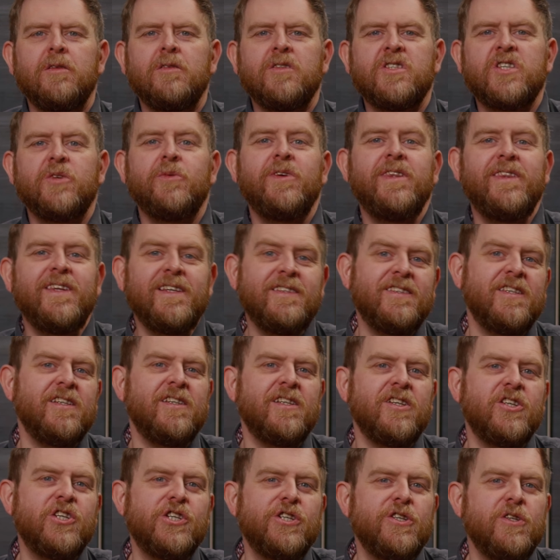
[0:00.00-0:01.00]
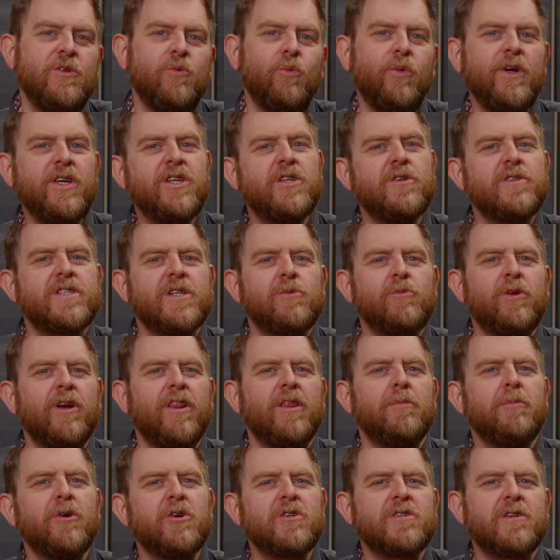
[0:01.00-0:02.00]
So in this edition, we're using one of
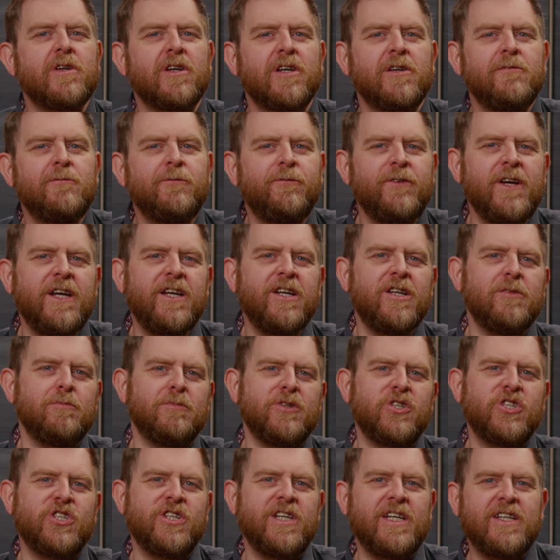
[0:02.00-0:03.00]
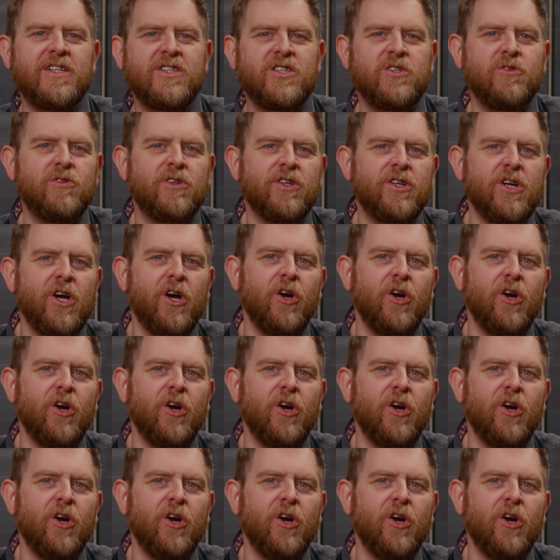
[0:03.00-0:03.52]
the most convenient machines you can